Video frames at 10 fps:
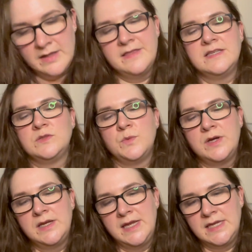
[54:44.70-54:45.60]
This
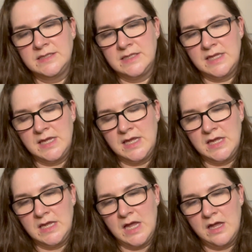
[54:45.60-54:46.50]
one is
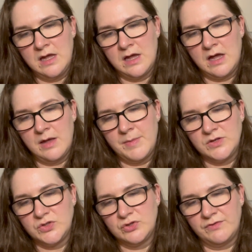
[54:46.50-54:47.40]
the
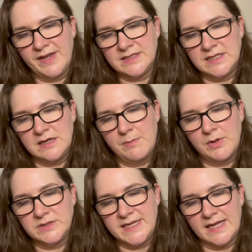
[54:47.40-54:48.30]
Stravectin
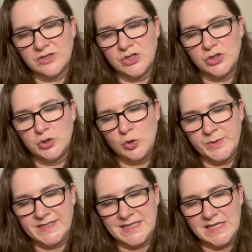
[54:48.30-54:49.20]
Multi-Action Super
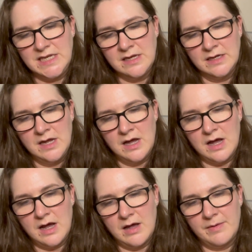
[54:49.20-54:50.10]
C
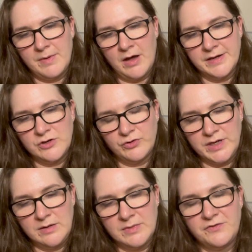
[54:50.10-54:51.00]
eye
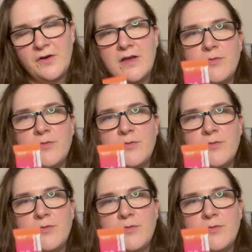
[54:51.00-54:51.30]
cream, 5